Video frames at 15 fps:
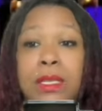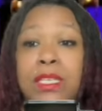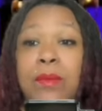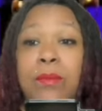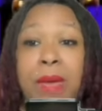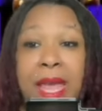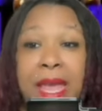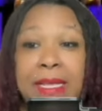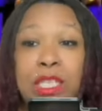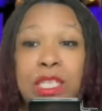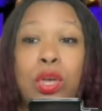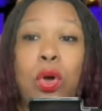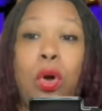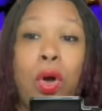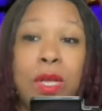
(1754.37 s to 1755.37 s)
demands
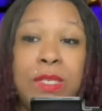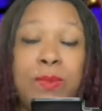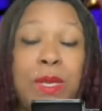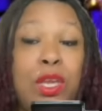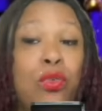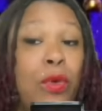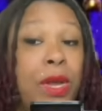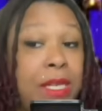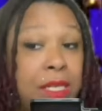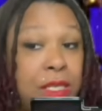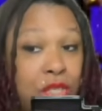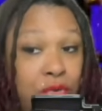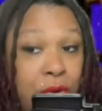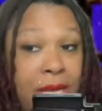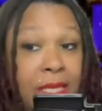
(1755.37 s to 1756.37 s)
cause me great
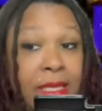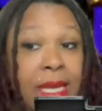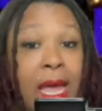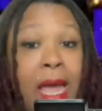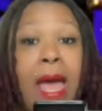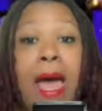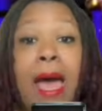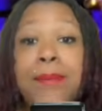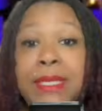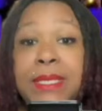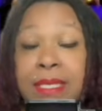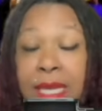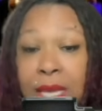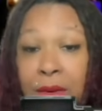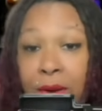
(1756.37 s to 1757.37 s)
distress. I'm a
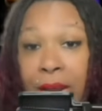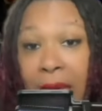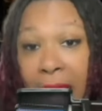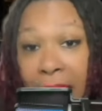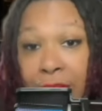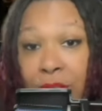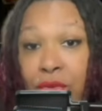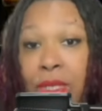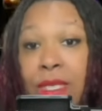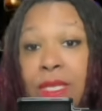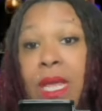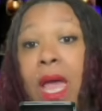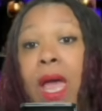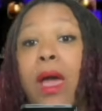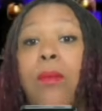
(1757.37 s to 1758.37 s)
singer and actress.
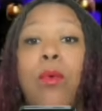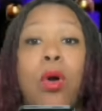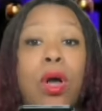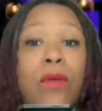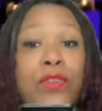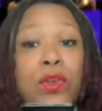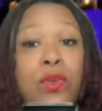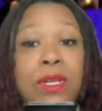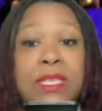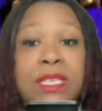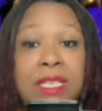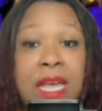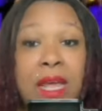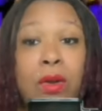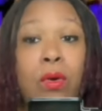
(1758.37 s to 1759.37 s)
I'm often on
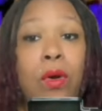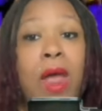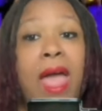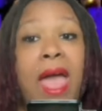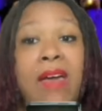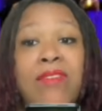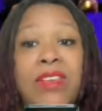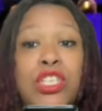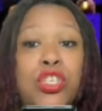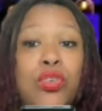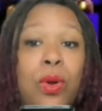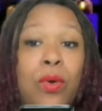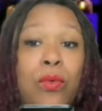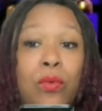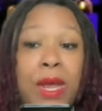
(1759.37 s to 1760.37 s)
set or having
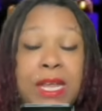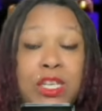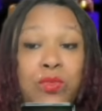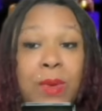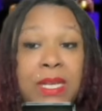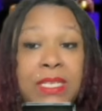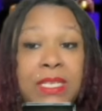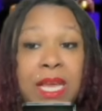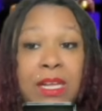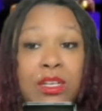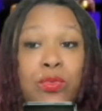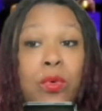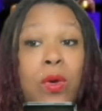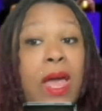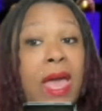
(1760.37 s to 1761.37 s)
to arrange my
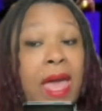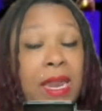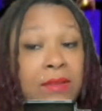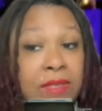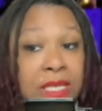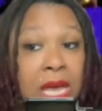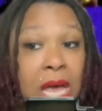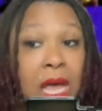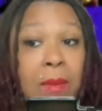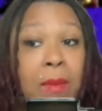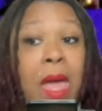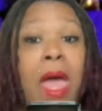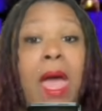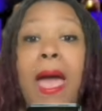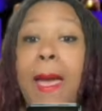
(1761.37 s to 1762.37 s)
schedule ahead of time.
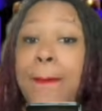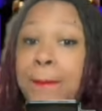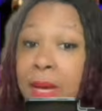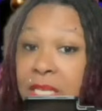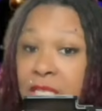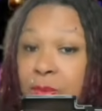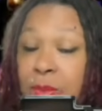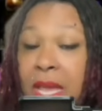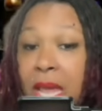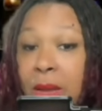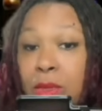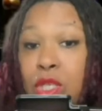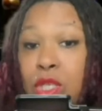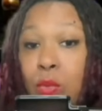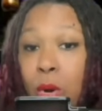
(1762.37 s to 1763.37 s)
I must be
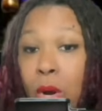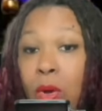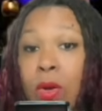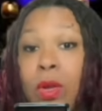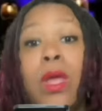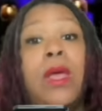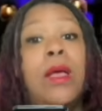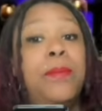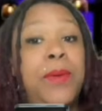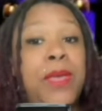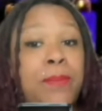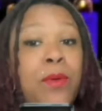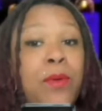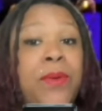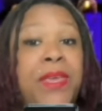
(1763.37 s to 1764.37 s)
able to work.
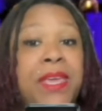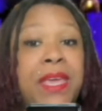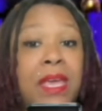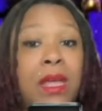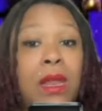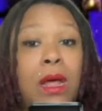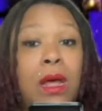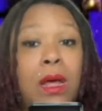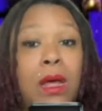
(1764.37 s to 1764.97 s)
People begin